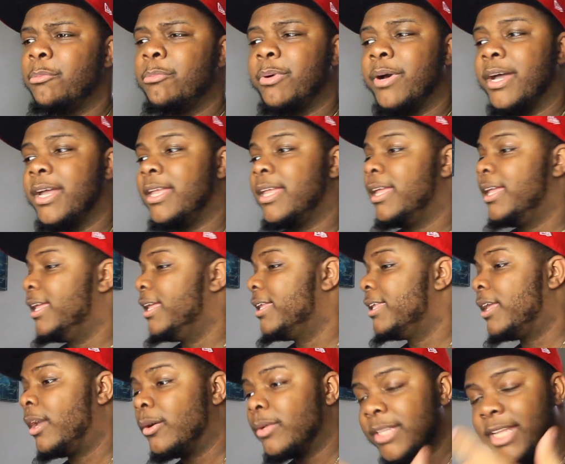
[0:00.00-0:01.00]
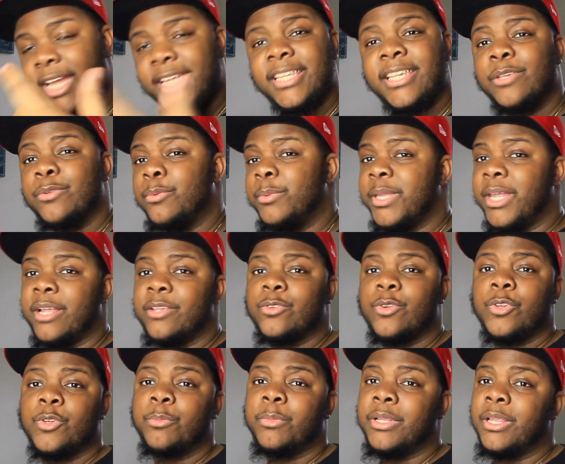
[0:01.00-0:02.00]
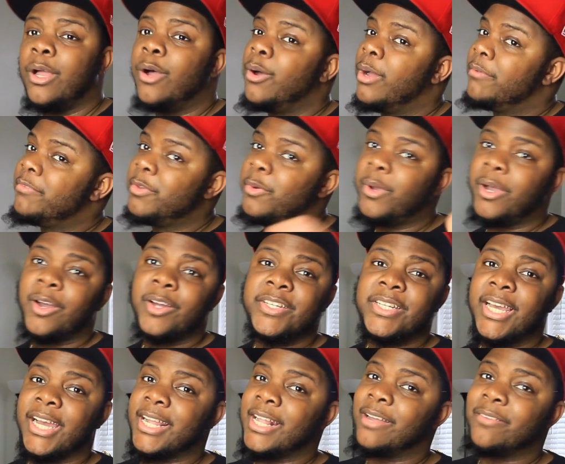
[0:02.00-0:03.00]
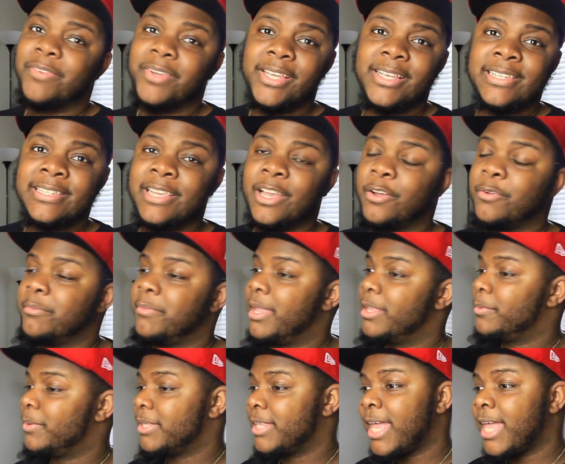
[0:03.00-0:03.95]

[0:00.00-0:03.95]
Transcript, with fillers: But, yo, link to this will be down in the description below if you want to go check it out for yourself, man. With